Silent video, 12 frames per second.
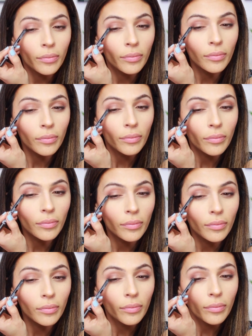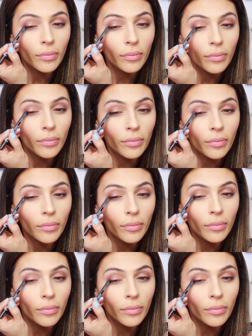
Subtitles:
Nobody speaks.